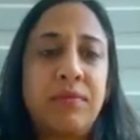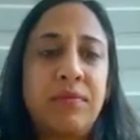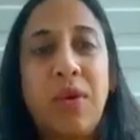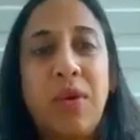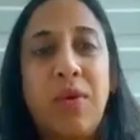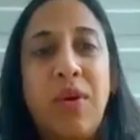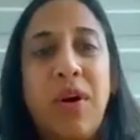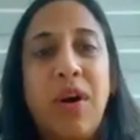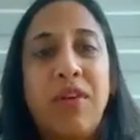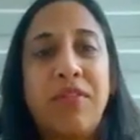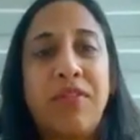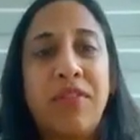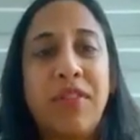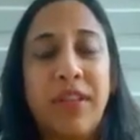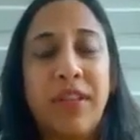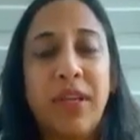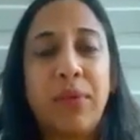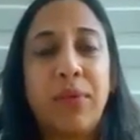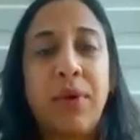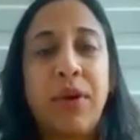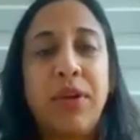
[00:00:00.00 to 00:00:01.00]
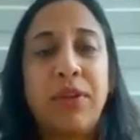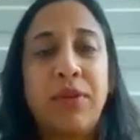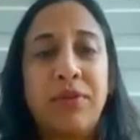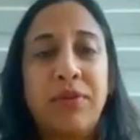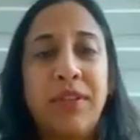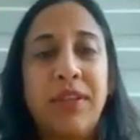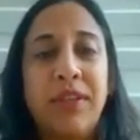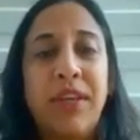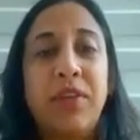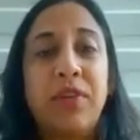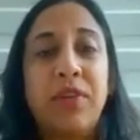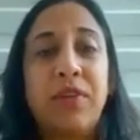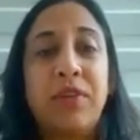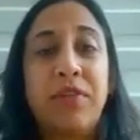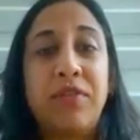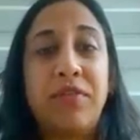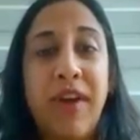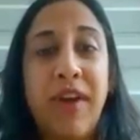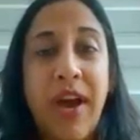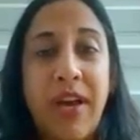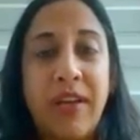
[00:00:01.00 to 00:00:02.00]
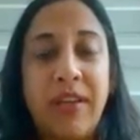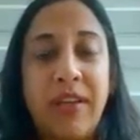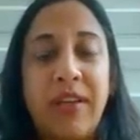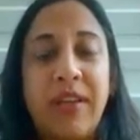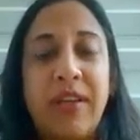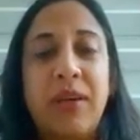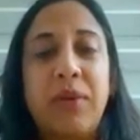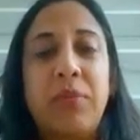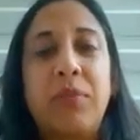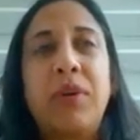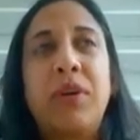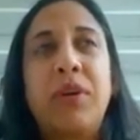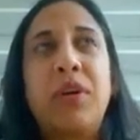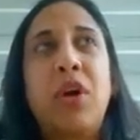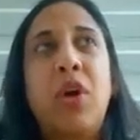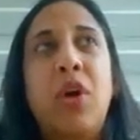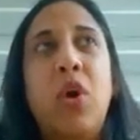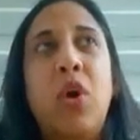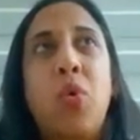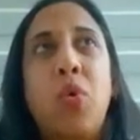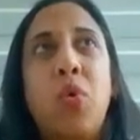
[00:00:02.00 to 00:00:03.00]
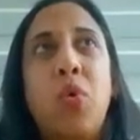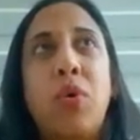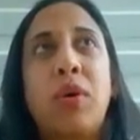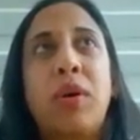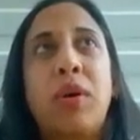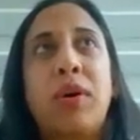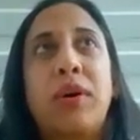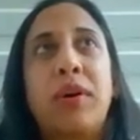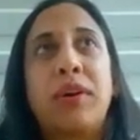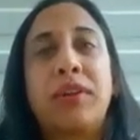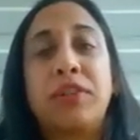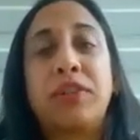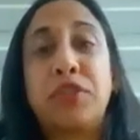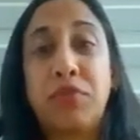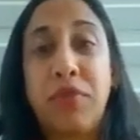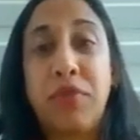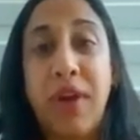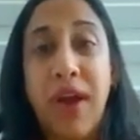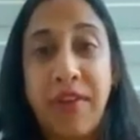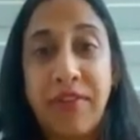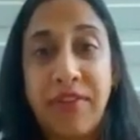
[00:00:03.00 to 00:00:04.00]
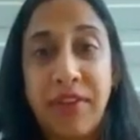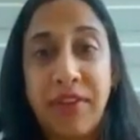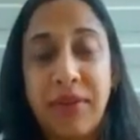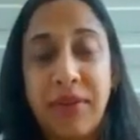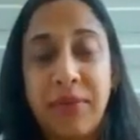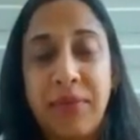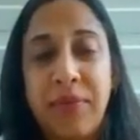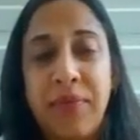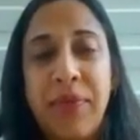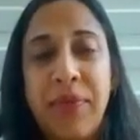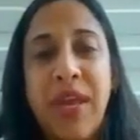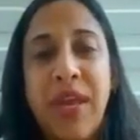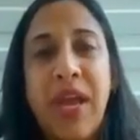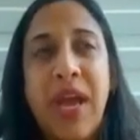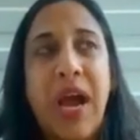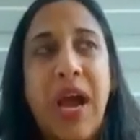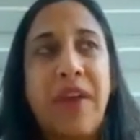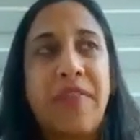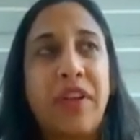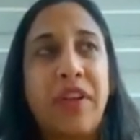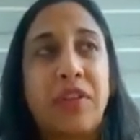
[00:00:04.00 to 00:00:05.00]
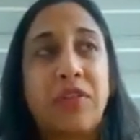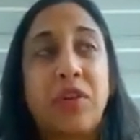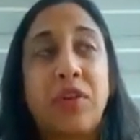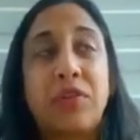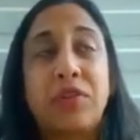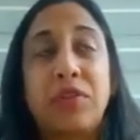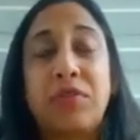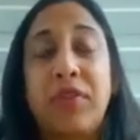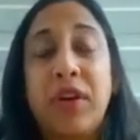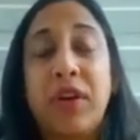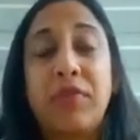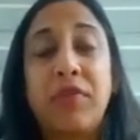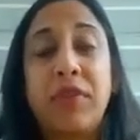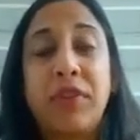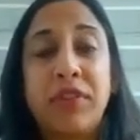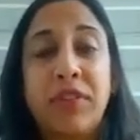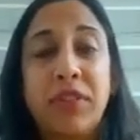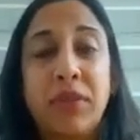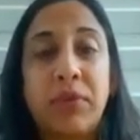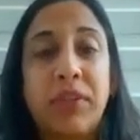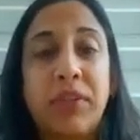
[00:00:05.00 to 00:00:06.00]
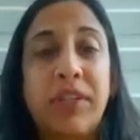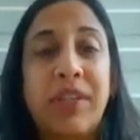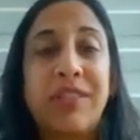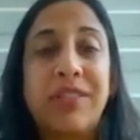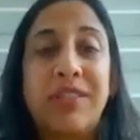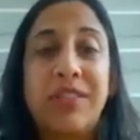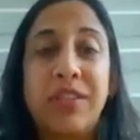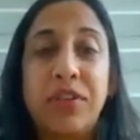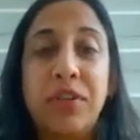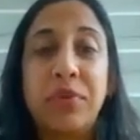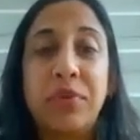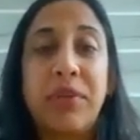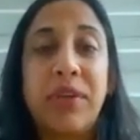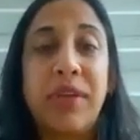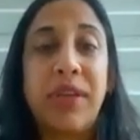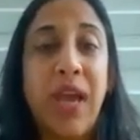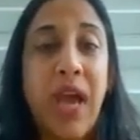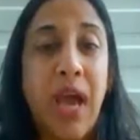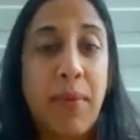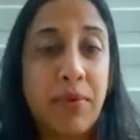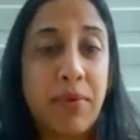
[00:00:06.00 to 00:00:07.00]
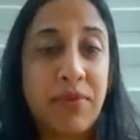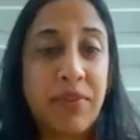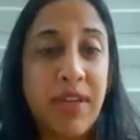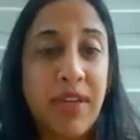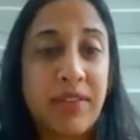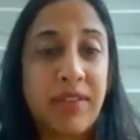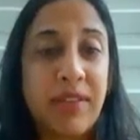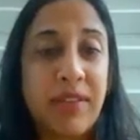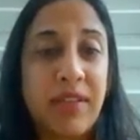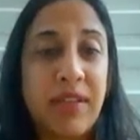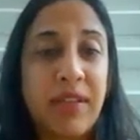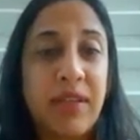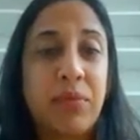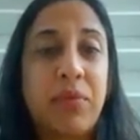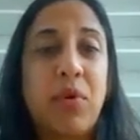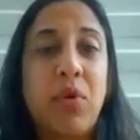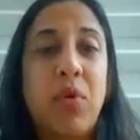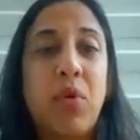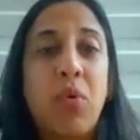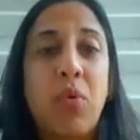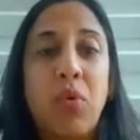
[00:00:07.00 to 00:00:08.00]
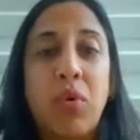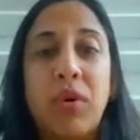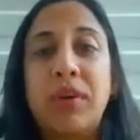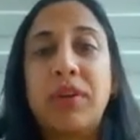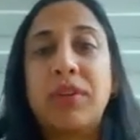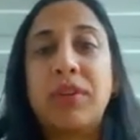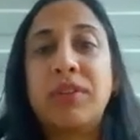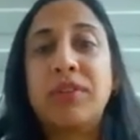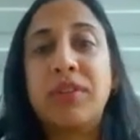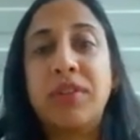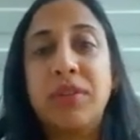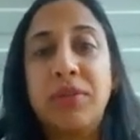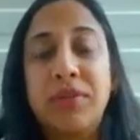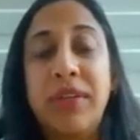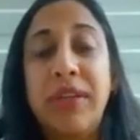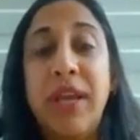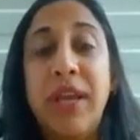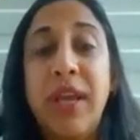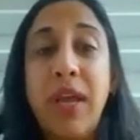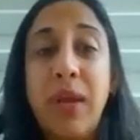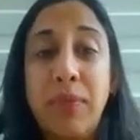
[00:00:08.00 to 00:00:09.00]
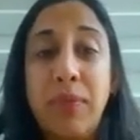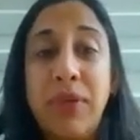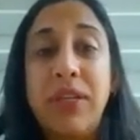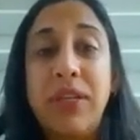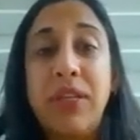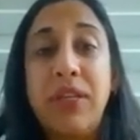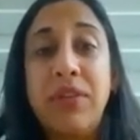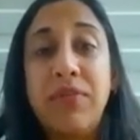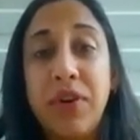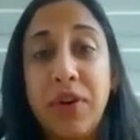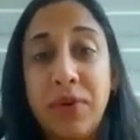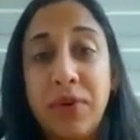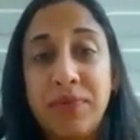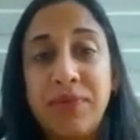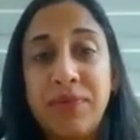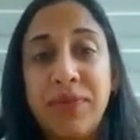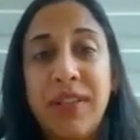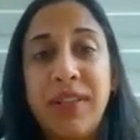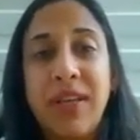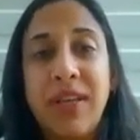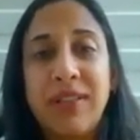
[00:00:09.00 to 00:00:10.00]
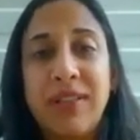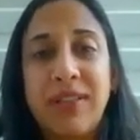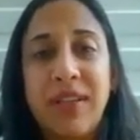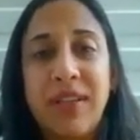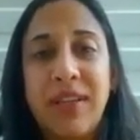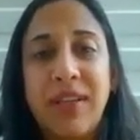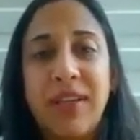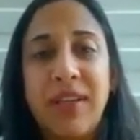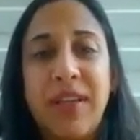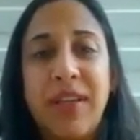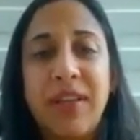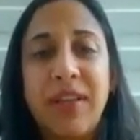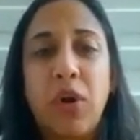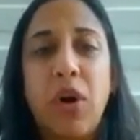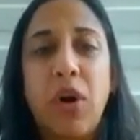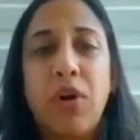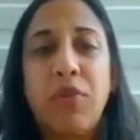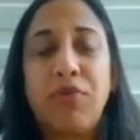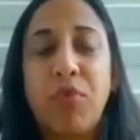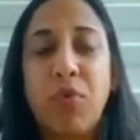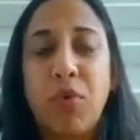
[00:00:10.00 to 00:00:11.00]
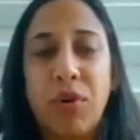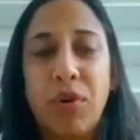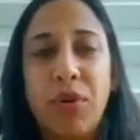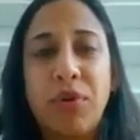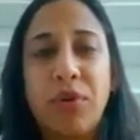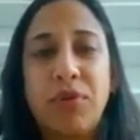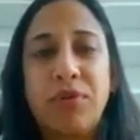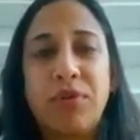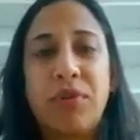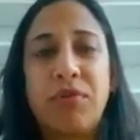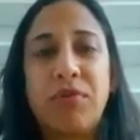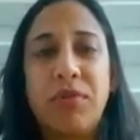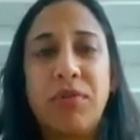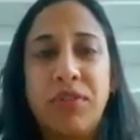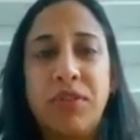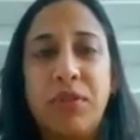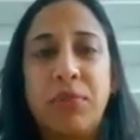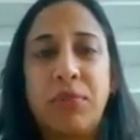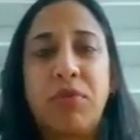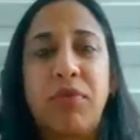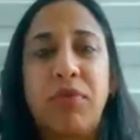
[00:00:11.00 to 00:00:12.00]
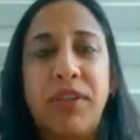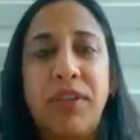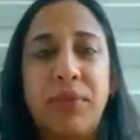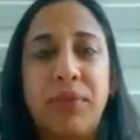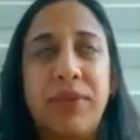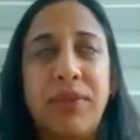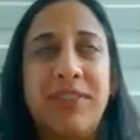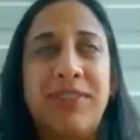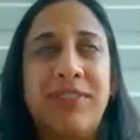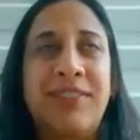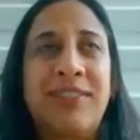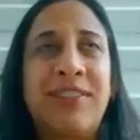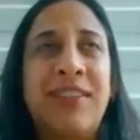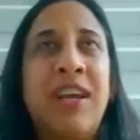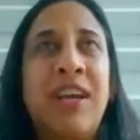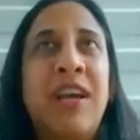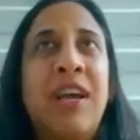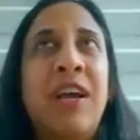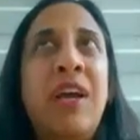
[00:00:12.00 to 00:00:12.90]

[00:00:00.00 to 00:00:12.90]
I'll often think about using either lenvatinib or sorafenib. I think it's also very reasonable to consider using cabozantinib or using ipi-nivo in that setting. I think all 4 of those are reasonable regimens.